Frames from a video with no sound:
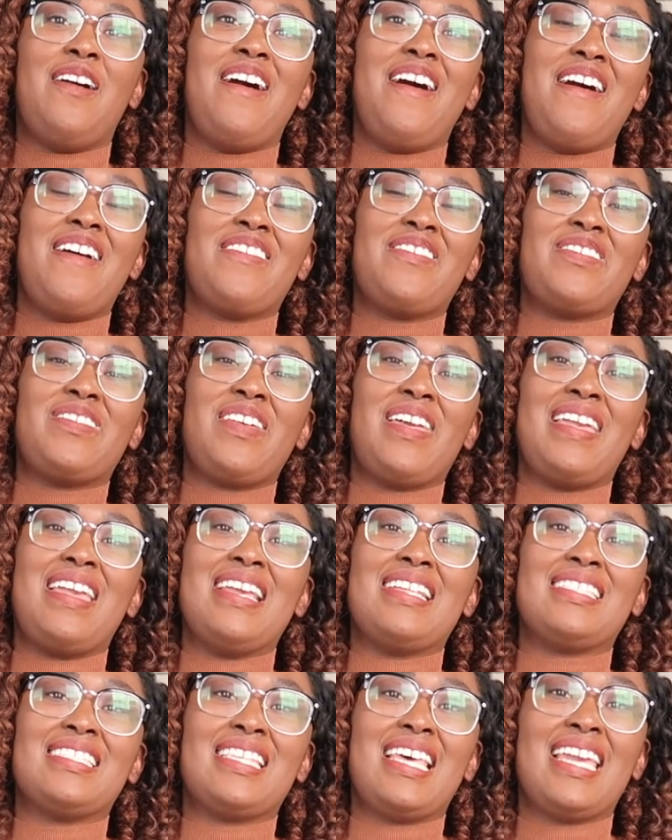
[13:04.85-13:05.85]
off,
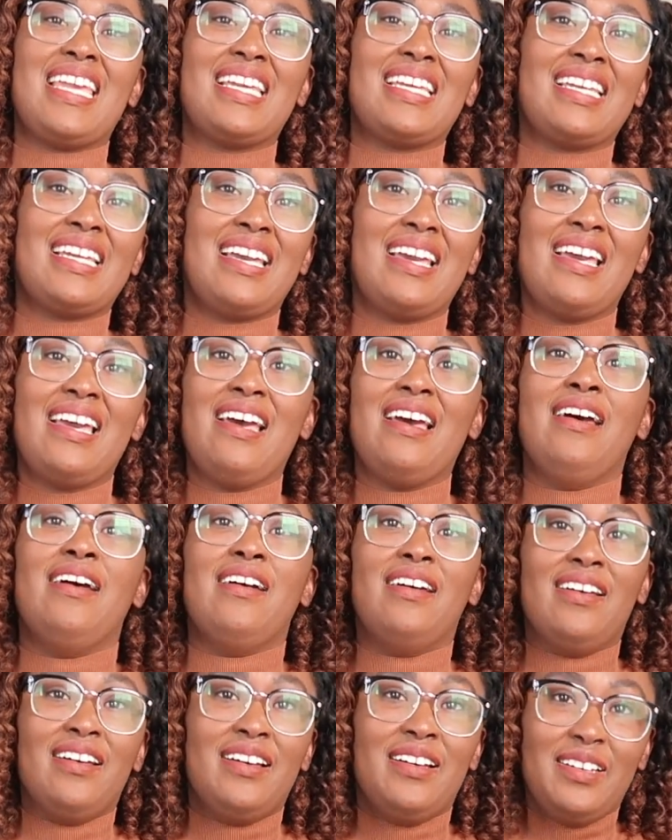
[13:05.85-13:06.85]
it's like,
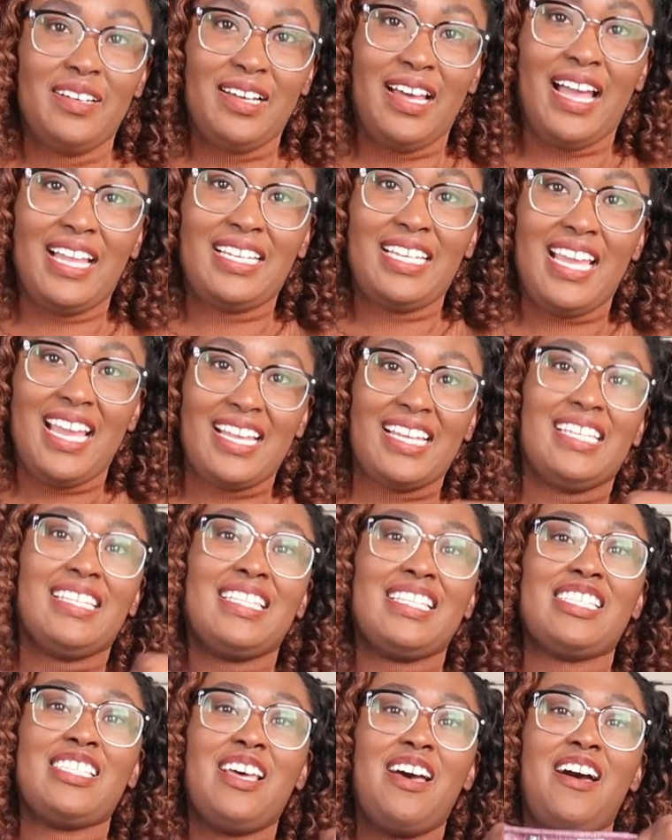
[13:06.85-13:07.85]
I can't get
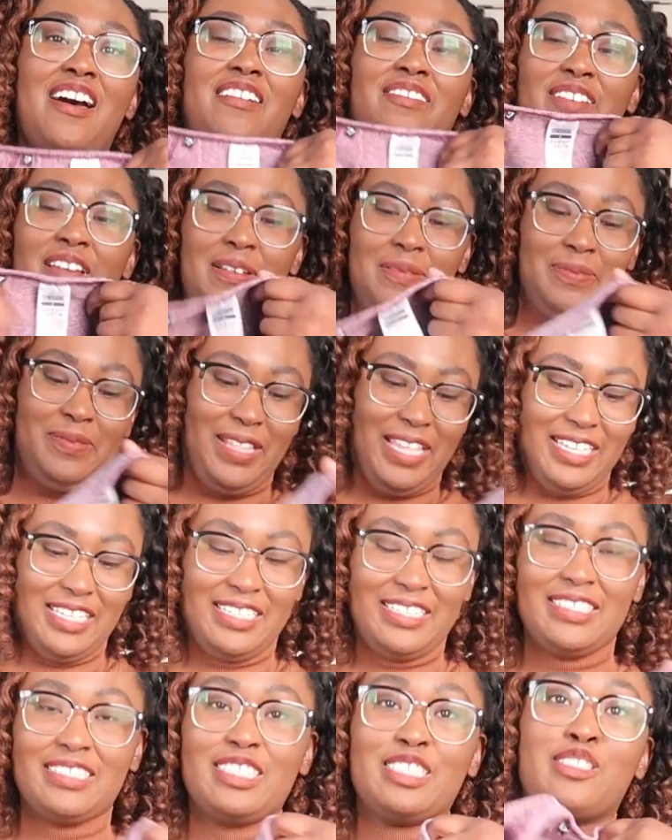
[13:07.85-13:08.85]
this off. I'm
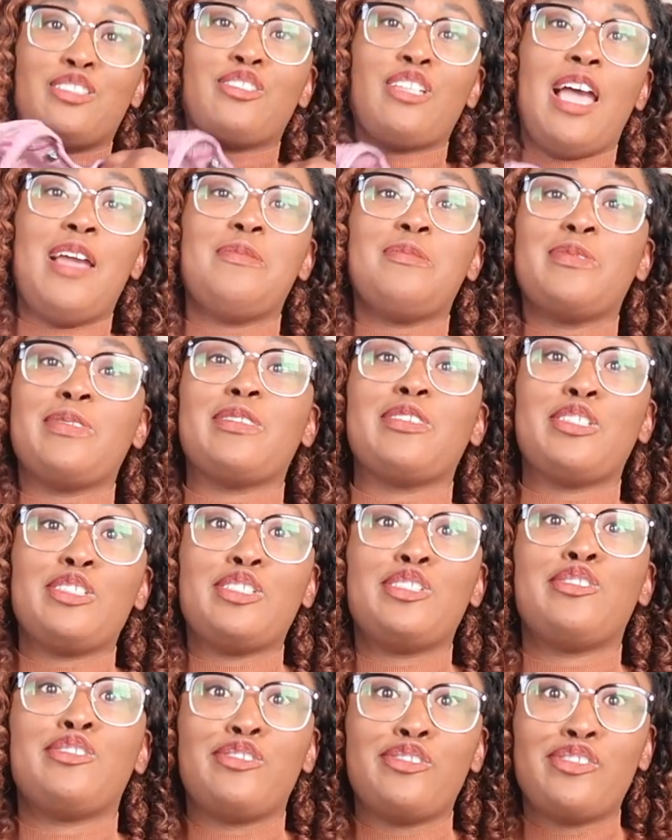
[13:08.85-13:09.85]
like, I'm
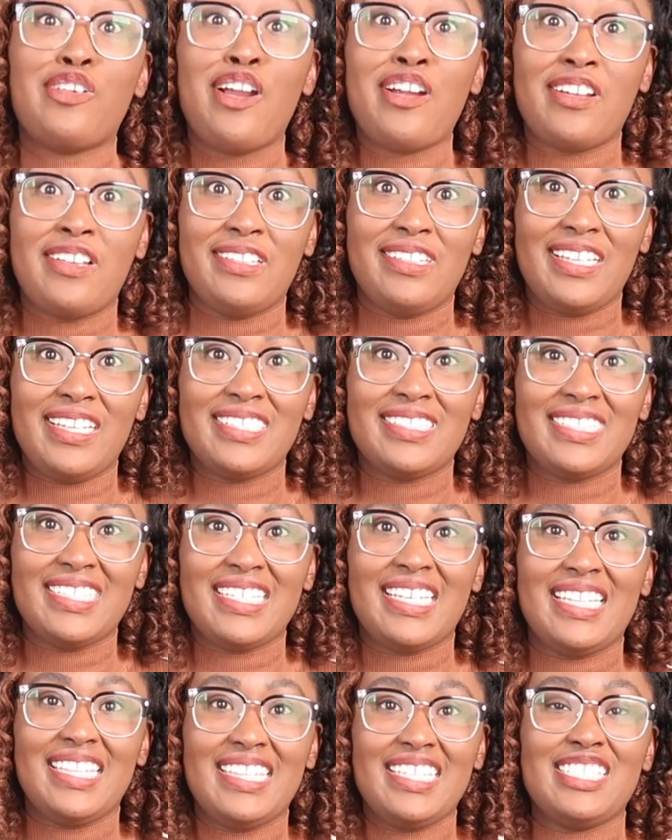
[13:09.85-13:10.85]
struggling
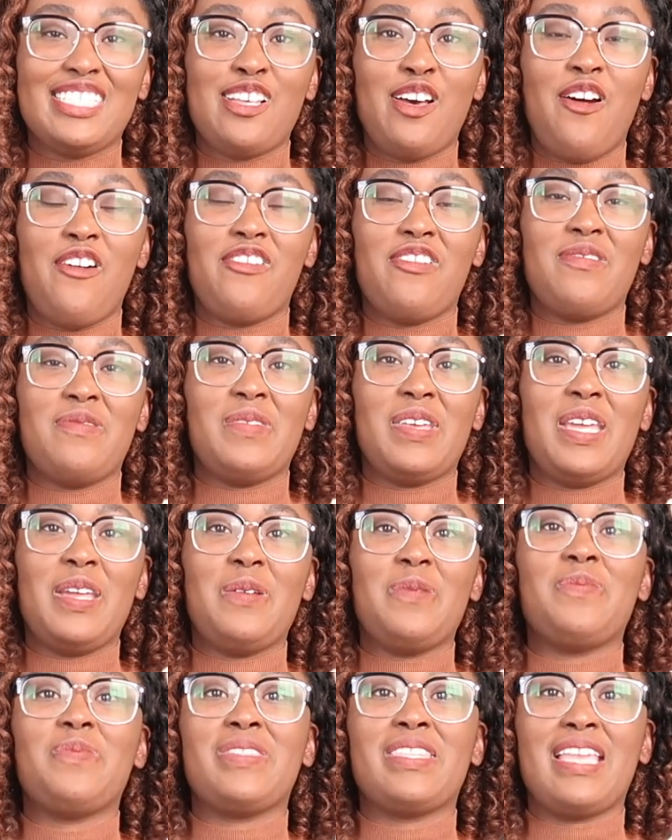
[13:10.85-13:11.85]
to get this off of
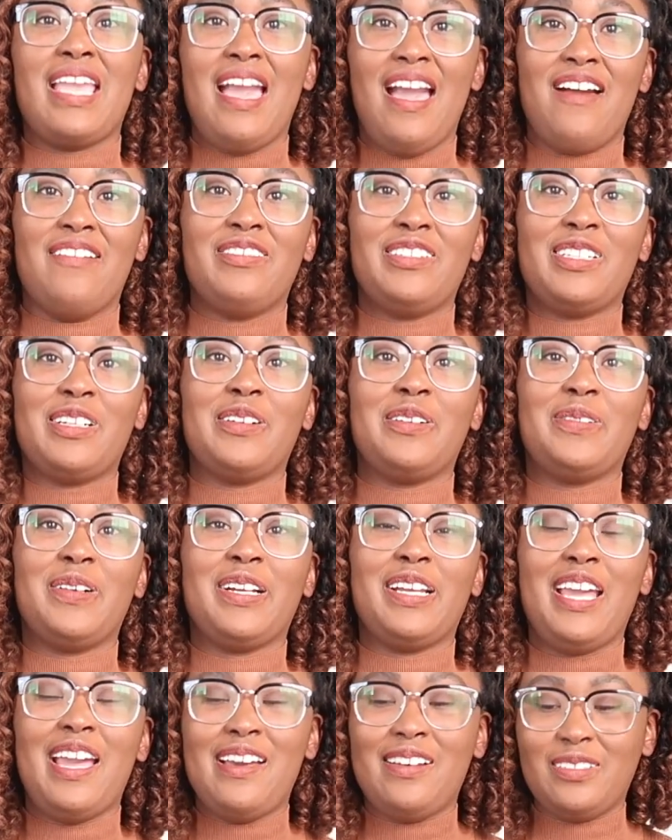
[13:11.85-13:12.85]
me after a
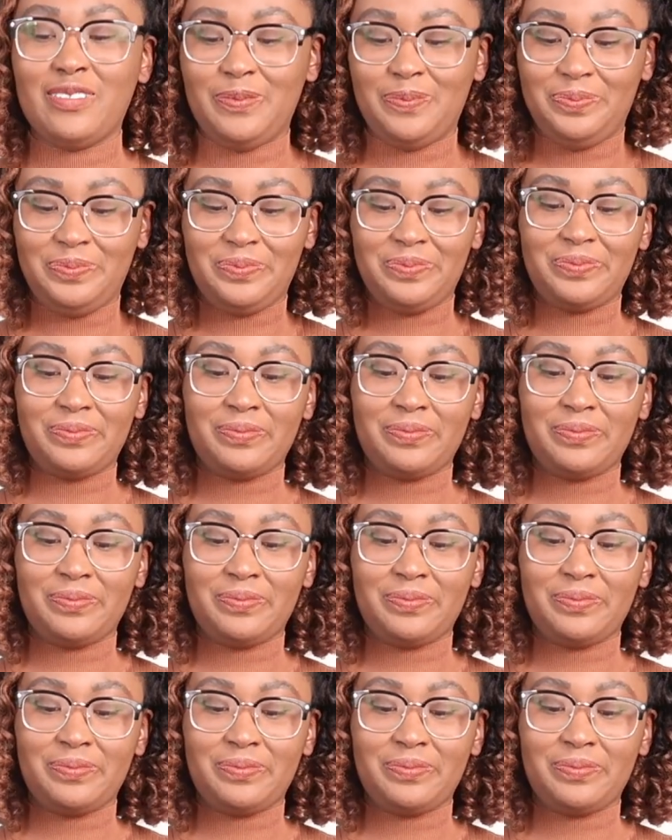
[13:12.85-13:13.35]
workout.